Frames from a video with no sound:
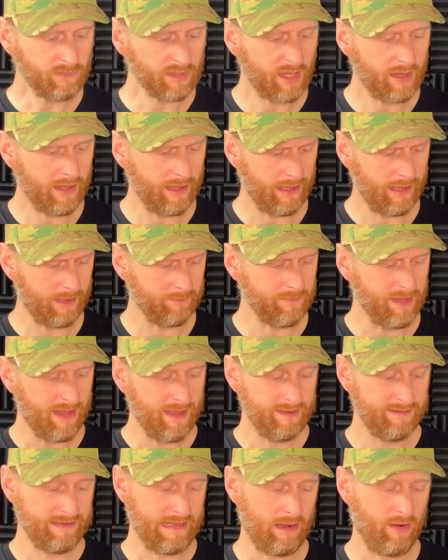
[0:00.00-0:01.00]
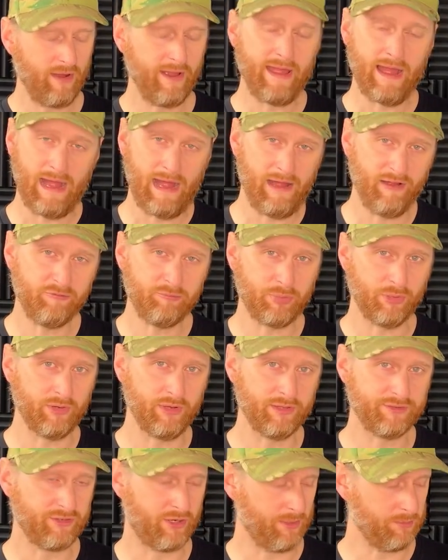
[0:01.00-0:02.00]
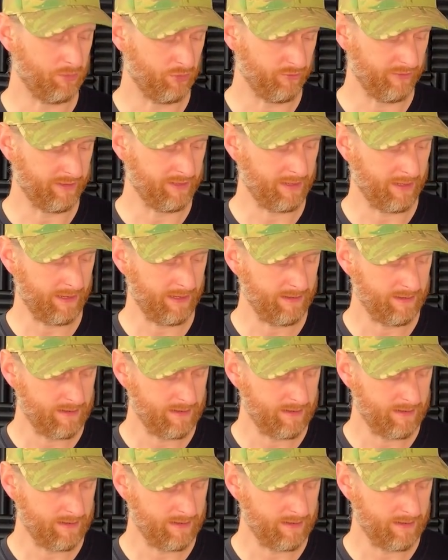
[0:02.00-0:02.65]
Now I have put a tight bore in here